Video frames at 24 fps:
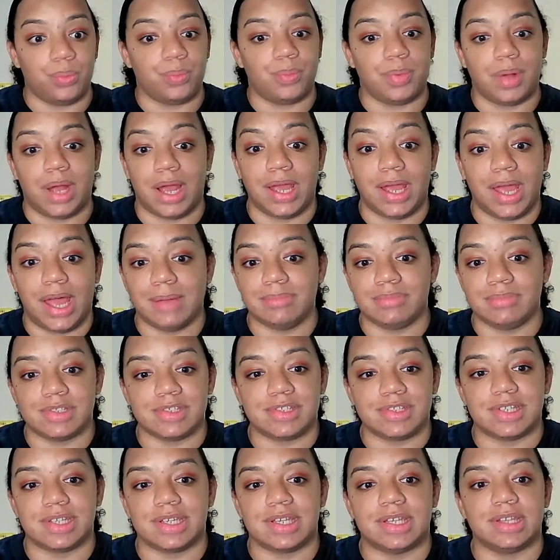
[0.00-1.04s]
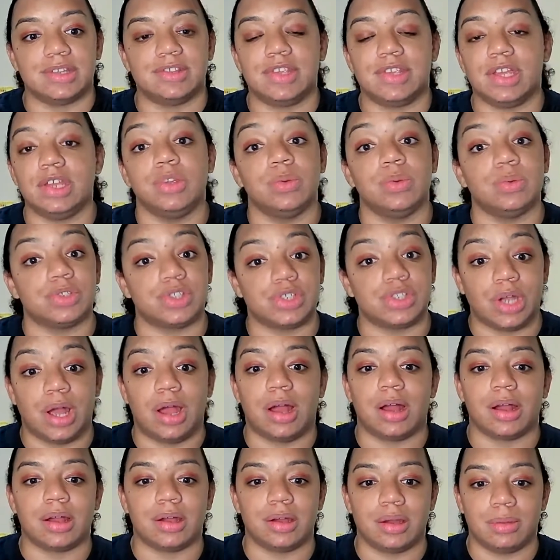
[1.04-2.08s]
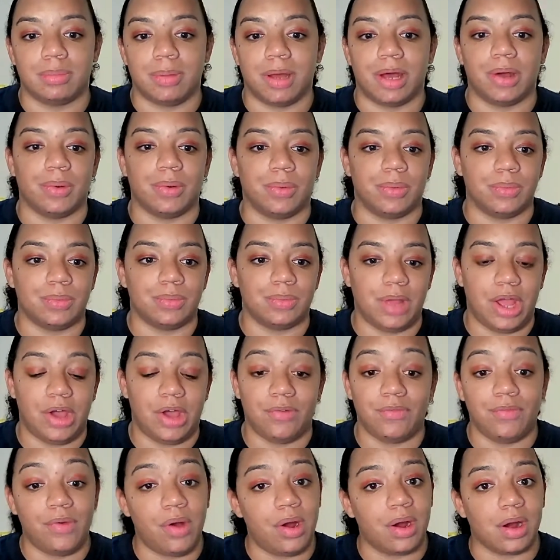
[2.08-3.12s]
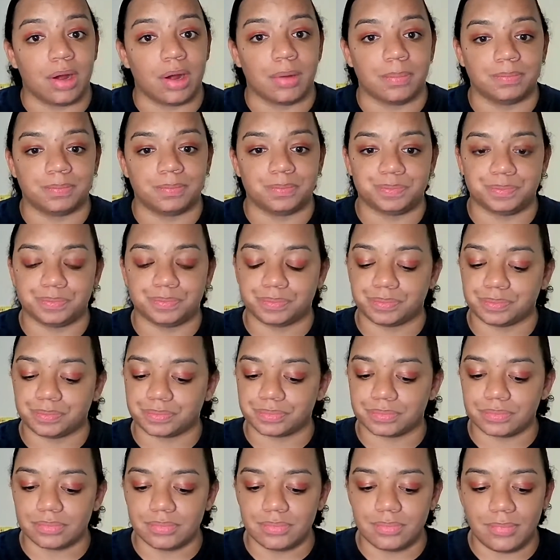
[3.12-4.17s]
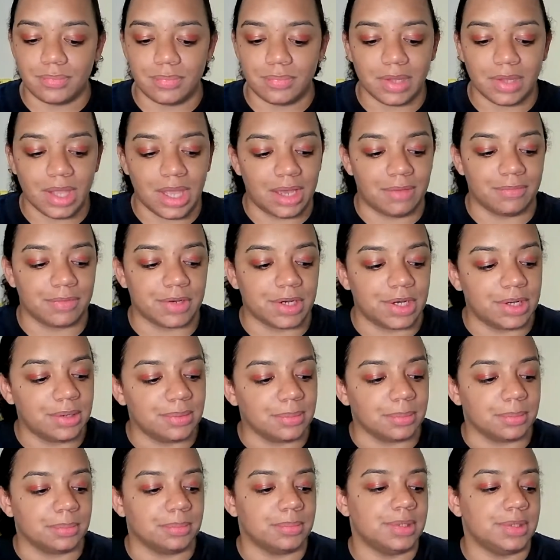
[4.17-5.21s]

I'm just in continuous shock about how far I've come.